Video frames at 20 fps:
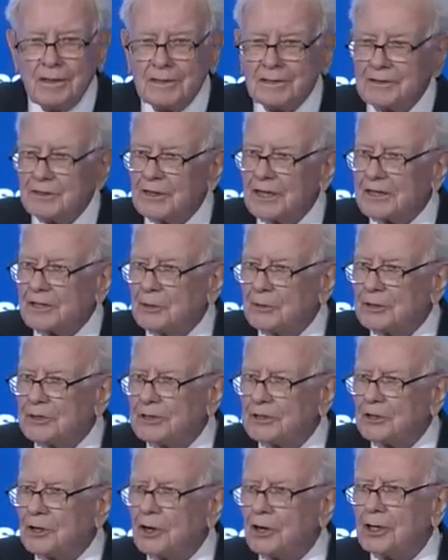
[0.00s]
could I go
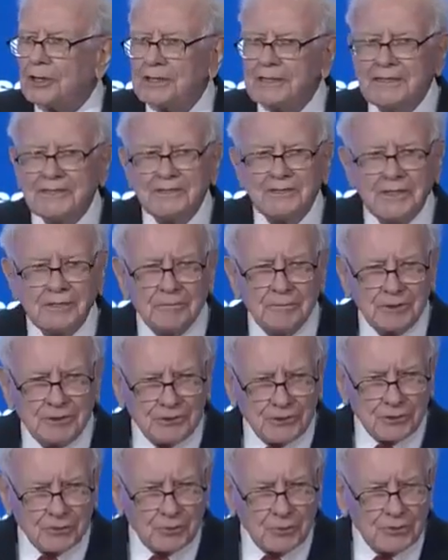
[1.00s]
into car leasing
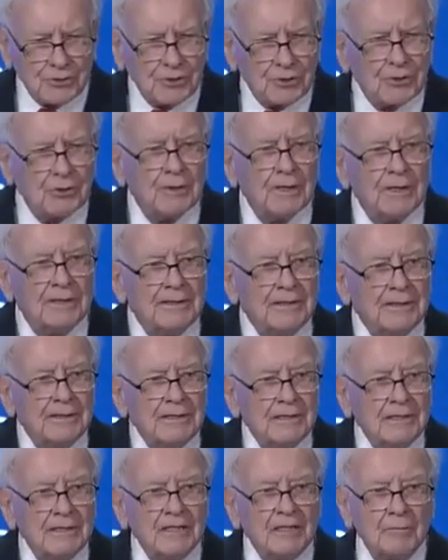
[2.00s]
business with you?
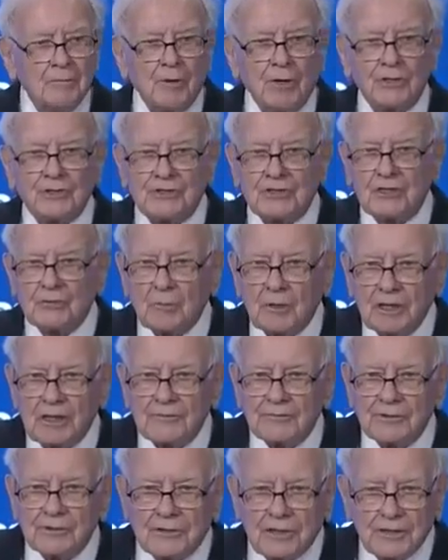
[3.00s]
The boss said, well,
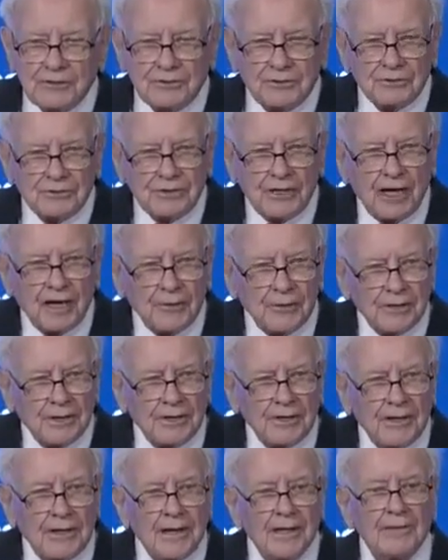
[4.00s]
if you'll cut your salary
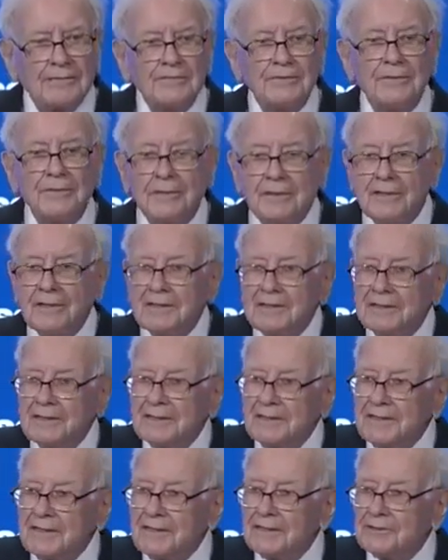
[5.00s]
in half
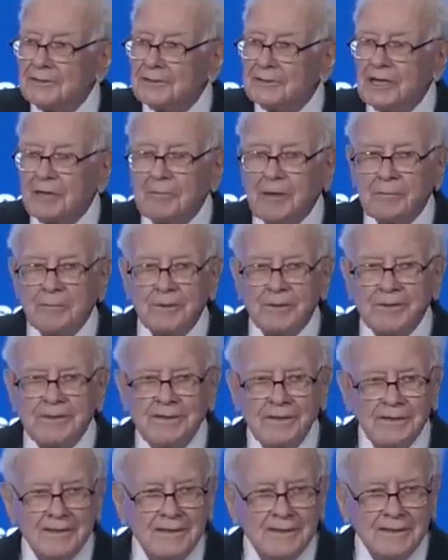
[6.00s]
and you'll come up with,
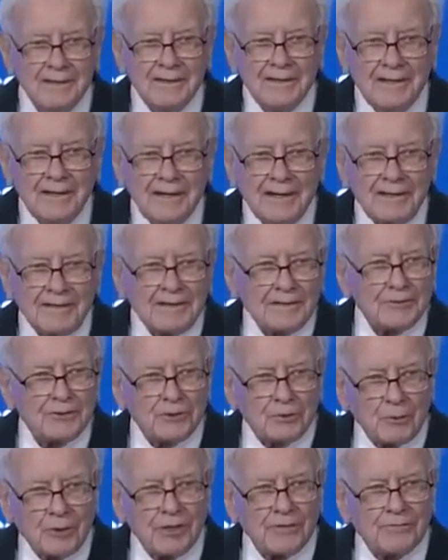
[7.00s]
it was
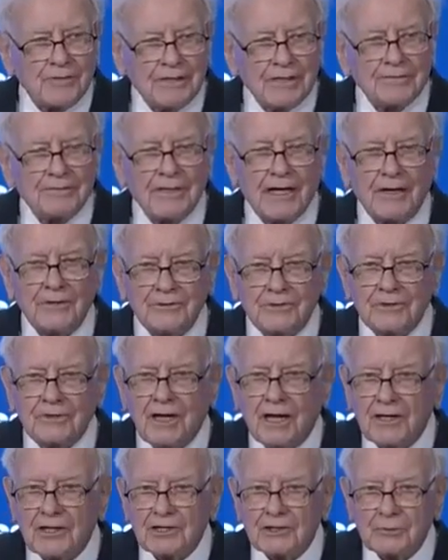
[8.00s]

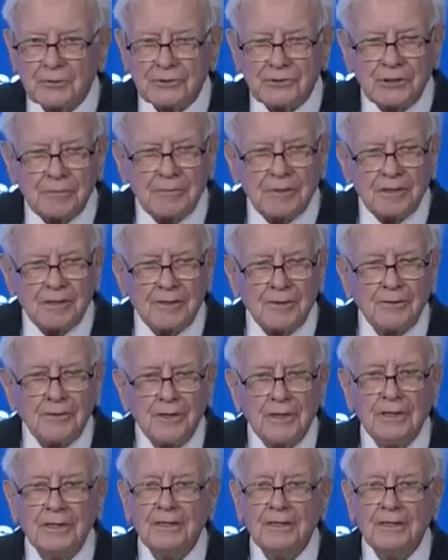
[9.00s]
$25,000 which he borrowed,